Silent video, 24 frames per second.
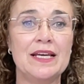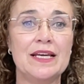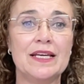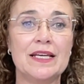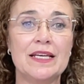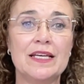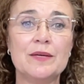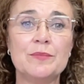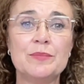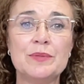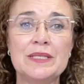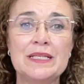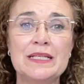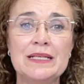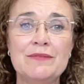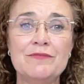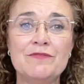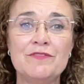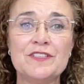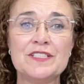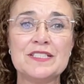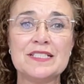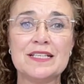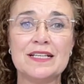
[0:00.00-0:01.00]
Gibbon
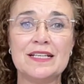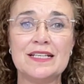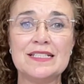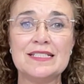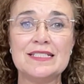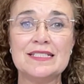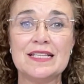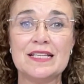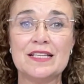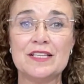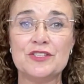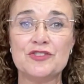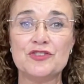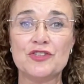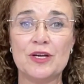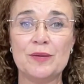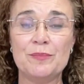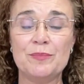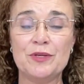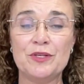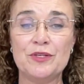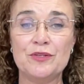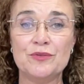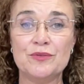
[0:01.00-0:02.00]
emphasised that the
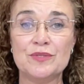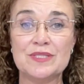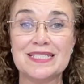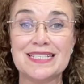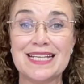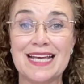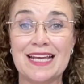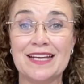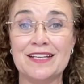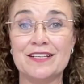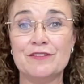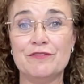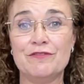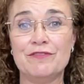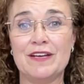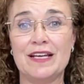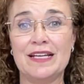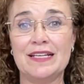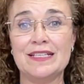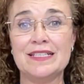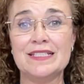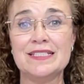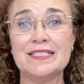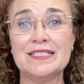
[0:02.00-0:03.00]
tribunal is
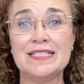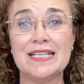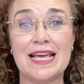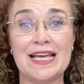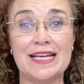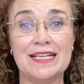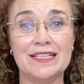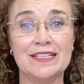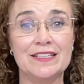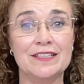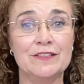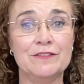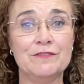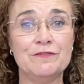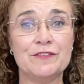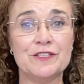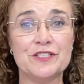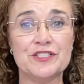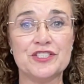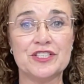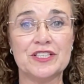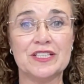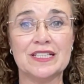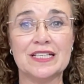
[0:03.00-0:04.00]
underfunded and
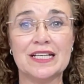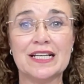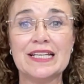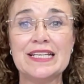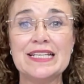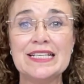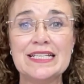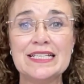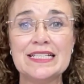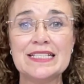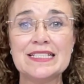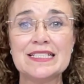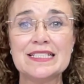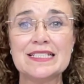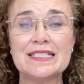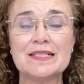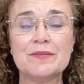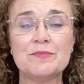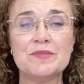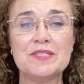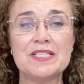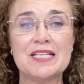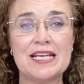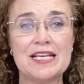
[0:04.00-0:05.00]
inefficient, leading to
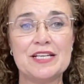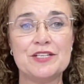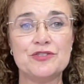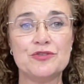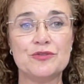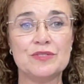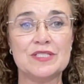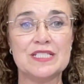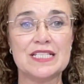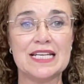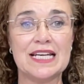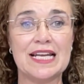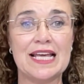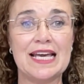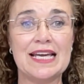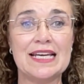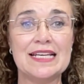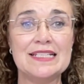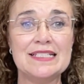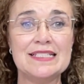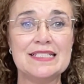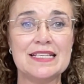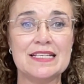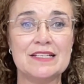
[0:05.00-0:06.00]
substantial
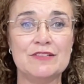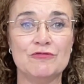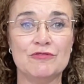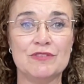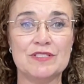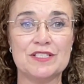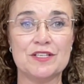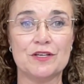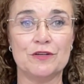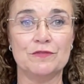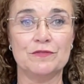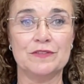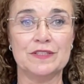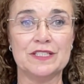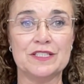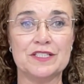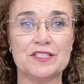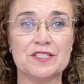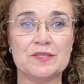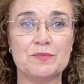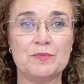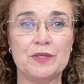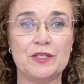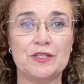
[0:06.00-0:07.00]
delays in resolving
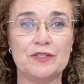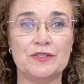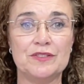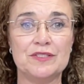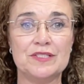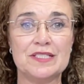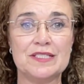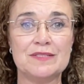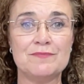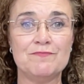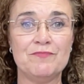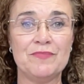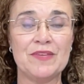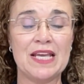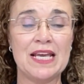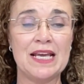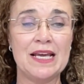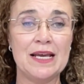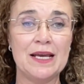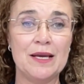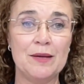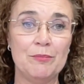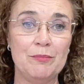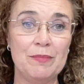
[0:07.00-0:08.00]
disputes.
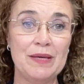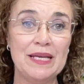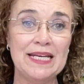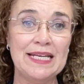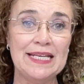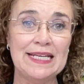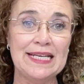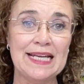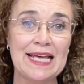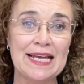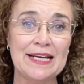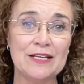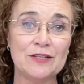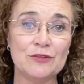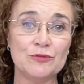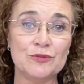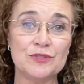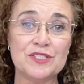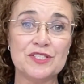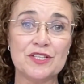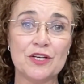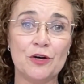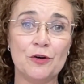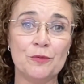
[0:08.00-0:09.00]
Many
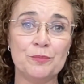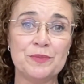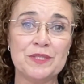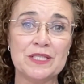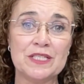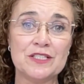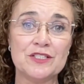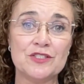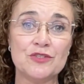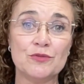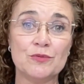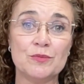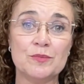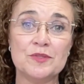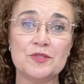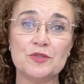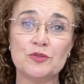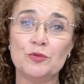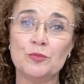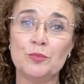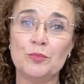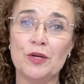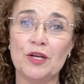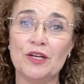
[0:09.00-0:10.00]
landlords are opting to
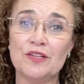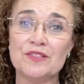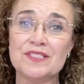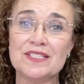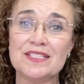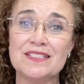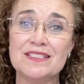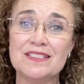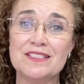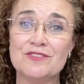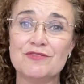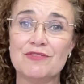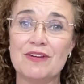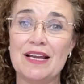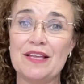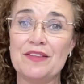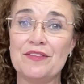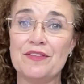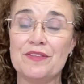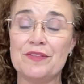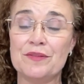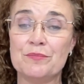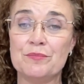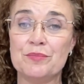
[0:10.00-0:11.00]
absorb losses
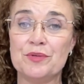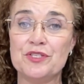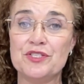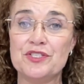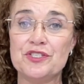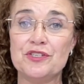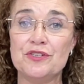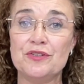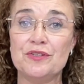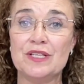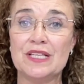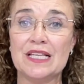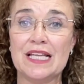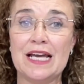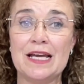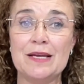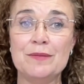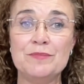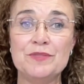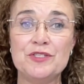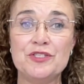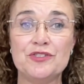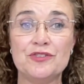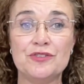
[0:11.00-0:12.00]
rather than pursue
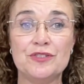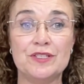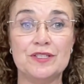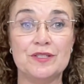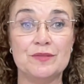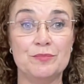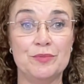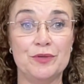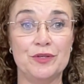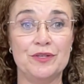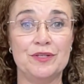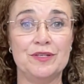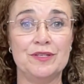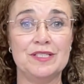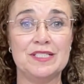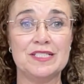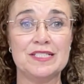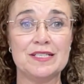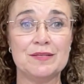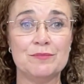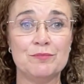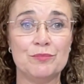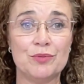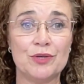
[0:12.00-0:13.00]
claims due to the
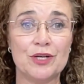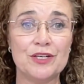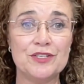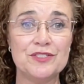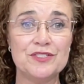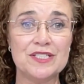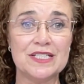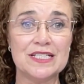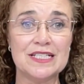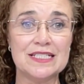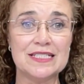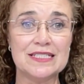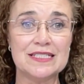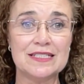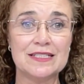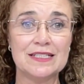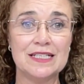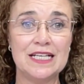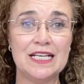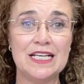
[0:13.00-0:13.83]
burdensome process.